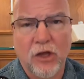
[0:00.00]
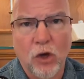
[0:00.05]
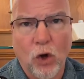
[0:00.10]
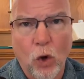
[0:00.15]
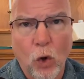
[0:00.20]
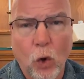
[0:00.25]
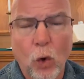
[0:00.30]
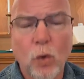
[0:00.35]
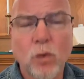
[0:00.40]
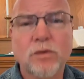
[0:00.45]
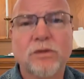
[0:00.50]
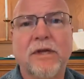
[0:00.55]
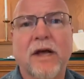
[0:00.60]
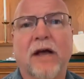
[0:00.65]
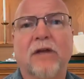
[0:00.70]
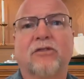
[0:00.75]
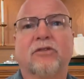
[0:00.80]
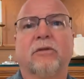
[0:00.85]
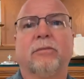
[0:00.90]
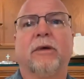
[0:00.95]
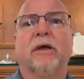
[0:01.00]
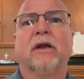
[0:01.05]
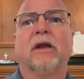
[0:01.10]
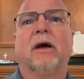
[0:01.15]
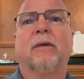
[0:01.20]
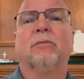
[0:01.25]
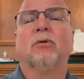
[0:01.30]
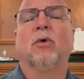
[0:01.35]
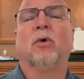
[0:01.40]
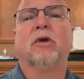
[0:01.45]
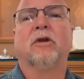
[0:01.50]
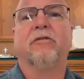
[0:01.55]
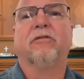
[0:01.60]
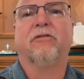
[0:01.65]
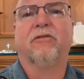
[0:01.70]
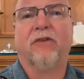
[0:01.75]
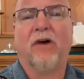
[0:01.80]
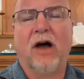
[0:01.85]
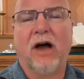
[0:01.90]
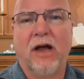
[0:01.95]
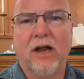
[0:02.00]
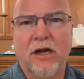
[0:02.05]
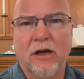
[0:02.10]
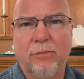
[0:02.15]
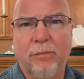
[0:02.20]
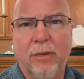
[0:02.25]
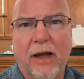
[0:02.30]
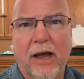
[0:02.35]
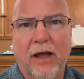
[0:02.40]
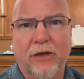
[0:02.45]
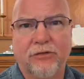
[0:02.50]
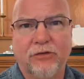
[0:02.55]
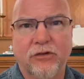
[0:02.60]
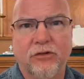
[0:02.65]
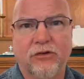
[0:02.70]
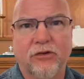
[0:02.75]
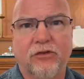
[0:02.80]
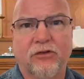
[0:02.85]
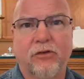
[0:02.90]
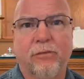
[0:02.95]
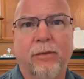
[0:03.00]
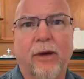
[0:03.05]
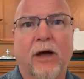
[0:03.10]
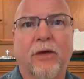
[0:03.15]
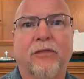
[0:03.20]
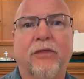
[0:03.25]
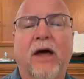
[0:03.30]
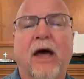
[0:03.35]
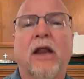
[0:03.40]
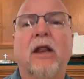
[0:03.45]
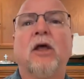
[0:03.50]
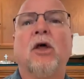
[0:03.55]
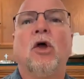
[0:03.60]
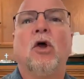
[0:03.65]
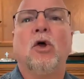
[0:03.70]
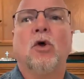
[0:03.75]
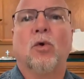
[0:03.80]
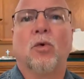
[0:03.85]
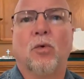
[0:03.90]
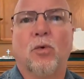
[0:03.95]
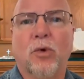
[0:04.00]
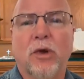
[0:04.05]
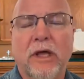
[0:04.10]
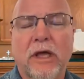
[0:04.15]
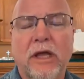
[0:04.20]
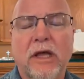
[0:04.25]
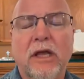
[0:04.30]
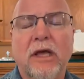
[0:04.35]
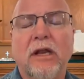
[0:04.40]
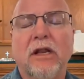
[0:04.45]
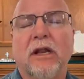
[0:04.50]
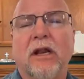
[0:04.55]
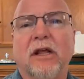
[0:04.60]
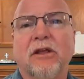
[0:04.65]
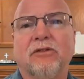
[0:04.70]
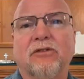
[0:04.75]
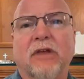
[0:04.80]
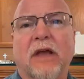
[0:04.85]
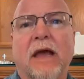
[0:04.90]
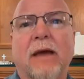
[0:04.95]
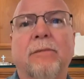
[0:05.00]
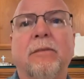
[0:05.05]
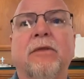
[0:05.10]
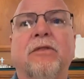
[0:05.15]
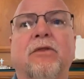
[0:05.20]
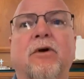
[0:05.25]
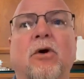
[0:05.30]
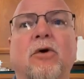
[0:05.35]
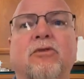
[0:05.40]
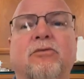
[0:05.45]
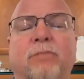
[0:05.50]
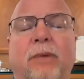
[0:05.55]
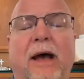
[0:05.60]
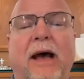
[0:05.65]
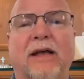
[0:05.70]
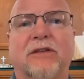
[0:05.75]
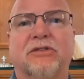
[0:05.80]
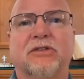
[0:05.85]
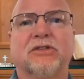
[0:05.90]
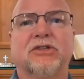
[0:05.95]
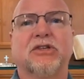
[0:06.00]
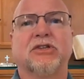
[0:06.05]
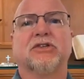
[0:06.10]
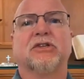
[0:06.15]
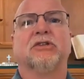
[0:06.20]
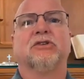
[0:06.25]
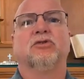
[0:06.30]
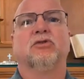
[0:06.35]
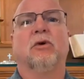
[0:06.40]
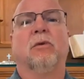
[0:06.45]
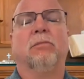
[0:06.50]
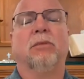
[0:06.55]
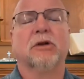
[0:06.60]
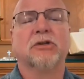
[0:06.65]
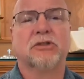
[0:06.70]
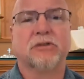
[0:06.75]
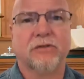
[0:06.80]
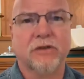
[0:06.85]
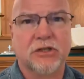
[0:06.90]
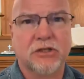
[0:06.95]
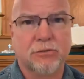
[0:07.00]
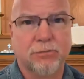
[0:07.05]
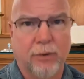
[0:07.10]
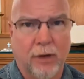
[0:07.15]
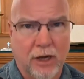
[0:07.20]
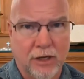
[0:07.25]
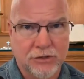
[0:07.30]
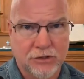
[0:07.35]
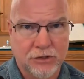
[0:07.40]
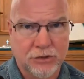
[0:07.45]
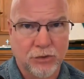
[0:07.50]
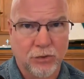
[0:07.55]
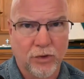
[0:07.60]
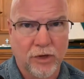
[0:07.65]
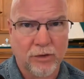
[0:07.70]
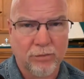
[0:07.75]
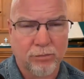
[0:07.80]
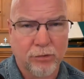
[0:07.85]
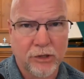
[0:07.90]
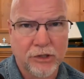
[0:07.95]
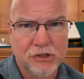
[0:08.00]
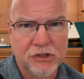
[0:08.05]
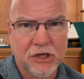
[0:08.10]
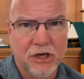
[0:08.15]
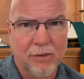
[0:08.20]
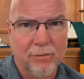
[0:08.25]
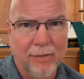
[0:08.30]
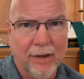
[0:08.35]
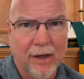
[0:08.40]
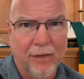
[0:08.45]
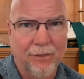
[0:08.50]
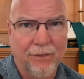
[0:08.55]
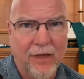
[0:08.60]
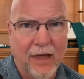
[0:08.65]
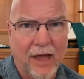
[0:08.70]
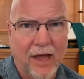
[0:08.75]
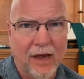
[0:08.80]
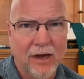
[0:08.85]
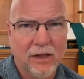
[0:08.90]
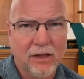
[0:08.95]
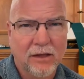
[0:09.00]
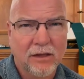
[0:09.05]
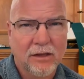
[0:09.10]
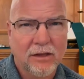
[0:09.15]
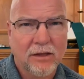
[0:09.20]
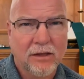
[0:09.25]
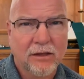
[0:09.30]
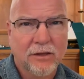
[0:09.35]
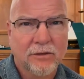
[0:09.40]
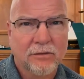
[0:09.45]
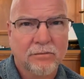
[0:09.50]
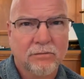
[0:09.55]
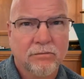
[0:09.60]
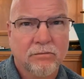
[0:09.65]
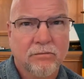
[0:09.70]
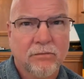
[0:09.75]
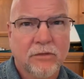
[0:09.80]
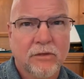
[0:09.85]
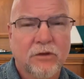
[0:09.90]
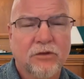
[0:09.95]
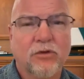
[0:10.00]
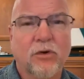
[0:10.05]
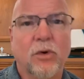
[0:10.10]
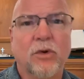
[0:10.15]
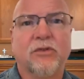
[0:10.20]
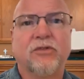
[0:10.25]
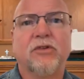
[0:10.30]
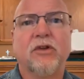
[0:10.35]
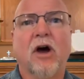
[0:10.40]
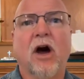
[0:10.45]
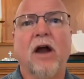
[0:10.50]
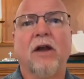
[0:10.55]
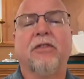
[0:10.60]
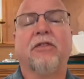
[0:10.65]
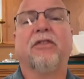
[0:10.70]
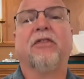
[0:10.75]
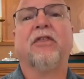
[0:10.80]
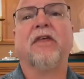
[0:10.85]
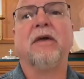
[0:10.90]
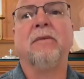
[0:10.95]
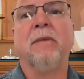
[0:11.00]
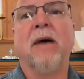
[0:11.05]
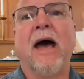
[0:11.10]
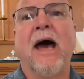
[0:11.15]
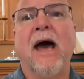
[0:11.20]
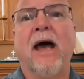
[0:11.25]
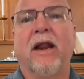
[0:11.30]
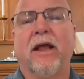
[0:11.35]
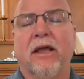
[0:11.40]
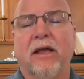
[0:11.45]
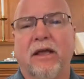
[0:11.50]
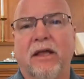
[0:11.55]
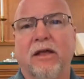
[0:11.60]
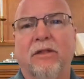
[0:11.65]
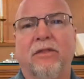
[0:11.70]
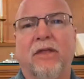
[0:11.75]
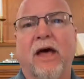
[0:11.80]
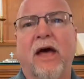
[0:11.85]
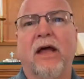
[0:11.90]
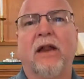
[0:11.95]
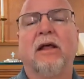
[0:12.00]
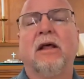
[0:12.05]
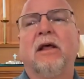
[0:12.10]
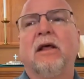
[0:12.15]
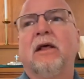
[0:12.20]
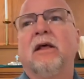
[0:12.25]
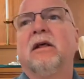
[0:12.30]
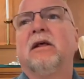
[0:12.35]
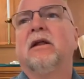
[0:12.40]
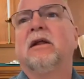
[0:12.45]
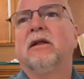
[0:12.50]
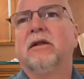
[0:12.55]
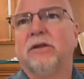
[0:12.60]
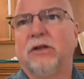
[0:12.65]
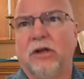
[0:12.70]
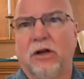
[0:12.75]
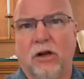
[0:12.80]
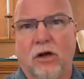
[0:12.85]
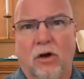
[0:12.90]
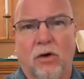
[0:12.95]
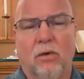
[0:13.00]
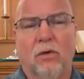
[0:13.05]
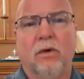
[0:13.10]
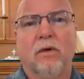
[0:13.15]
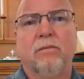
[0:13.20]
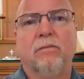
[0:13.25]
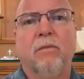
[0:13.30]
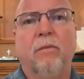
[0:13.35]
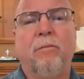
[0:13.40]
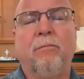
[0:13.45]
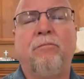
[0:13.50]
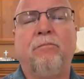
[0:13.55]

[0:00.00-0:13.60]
in the Old Testament, I'm going to find passages about that, read and examine those passages, and do a bunch of expository preaching about that. So it's not thematic in that, you know,